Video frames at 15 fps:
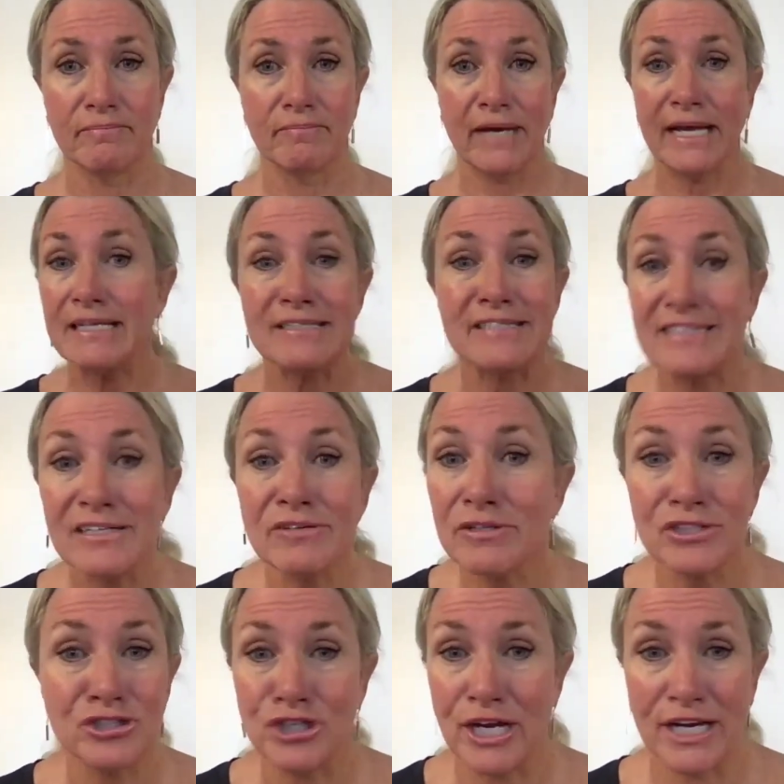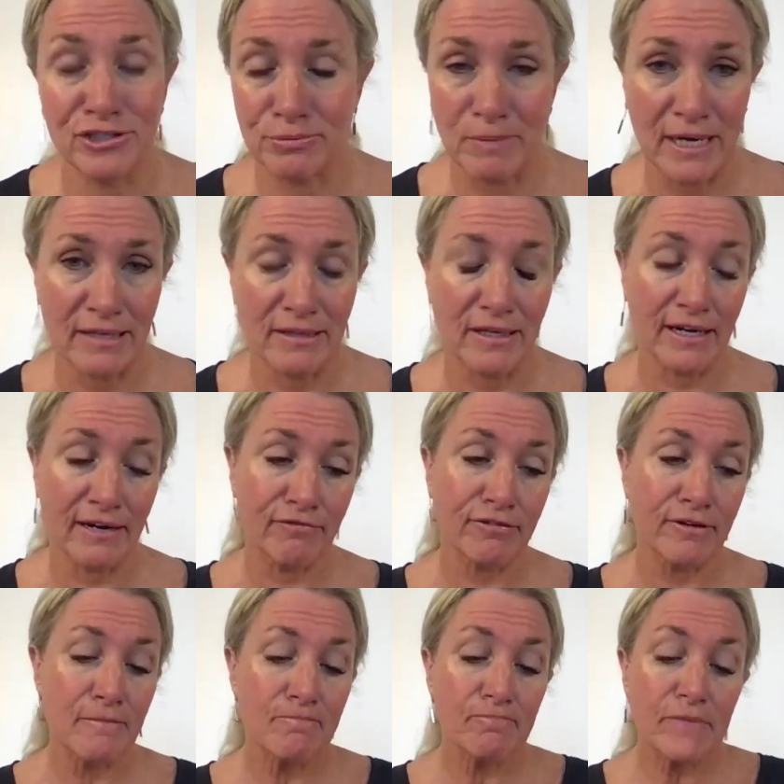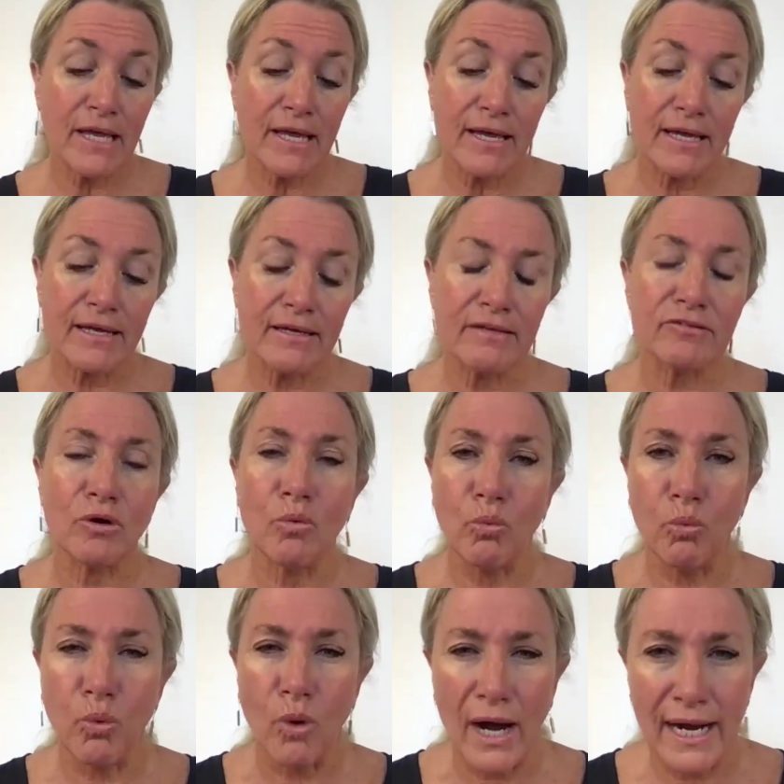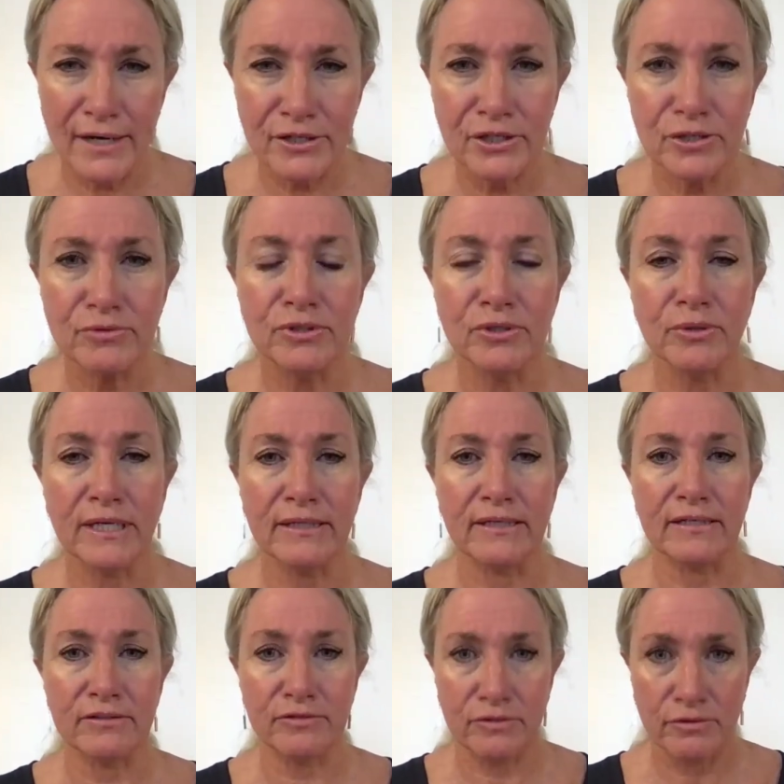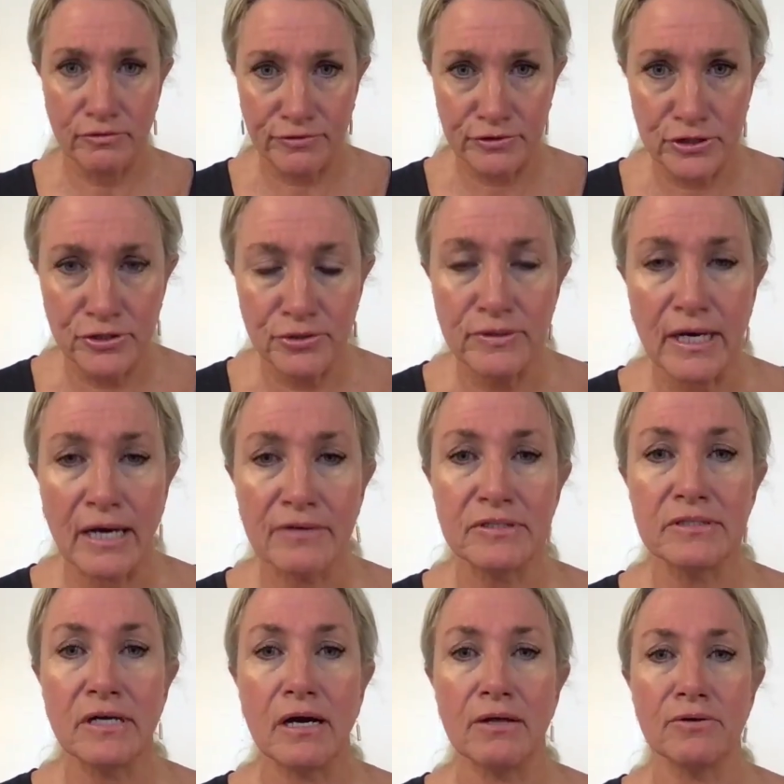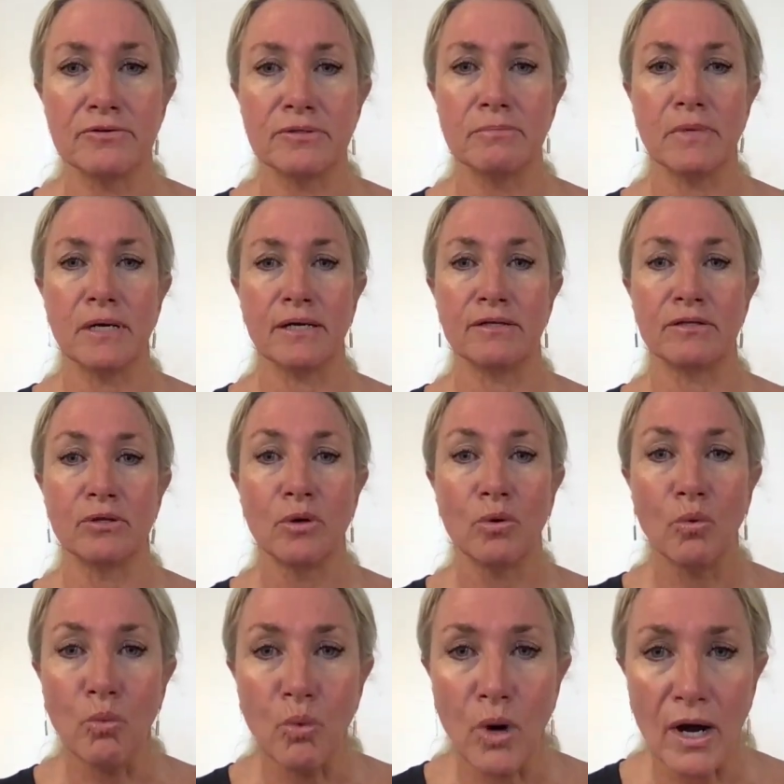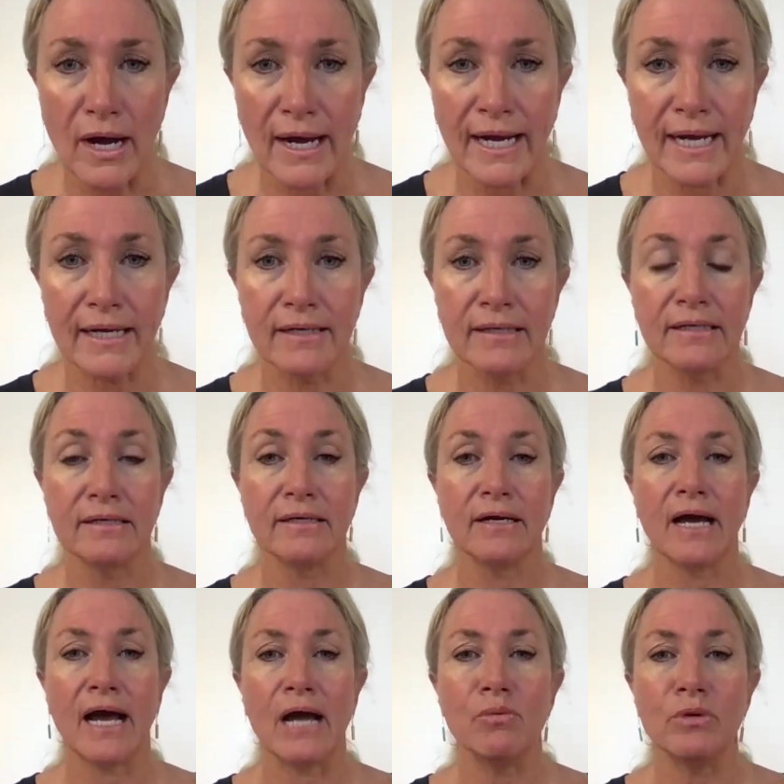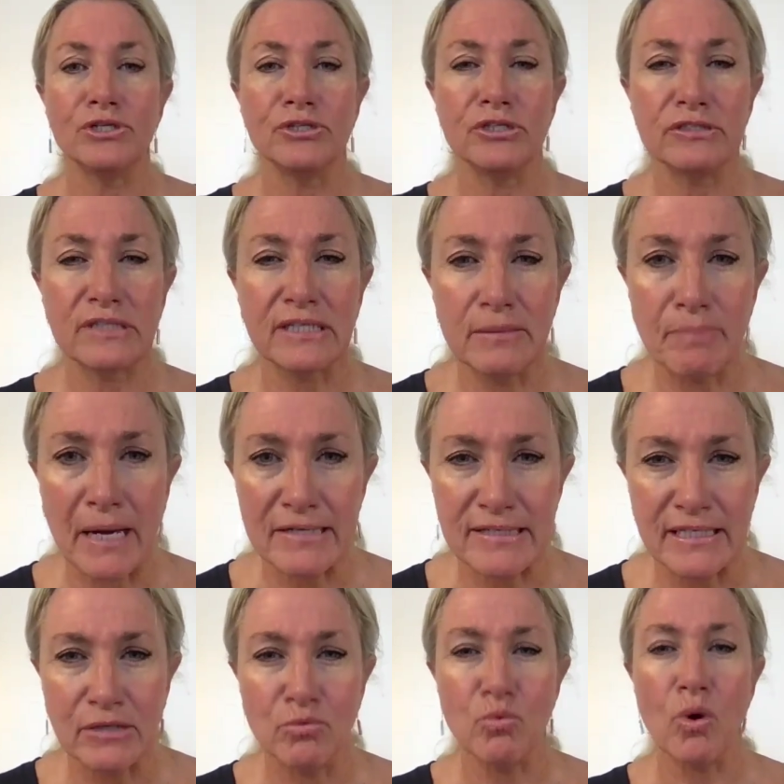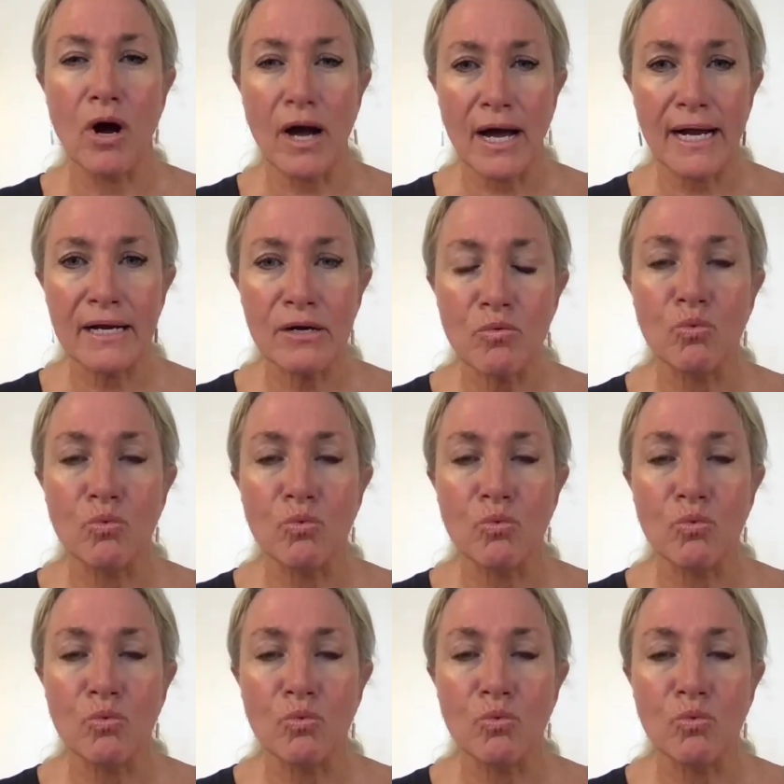And it still has changed my life. Is why are you doing this for $2,000 a month? Why? I want you to just keep asking why.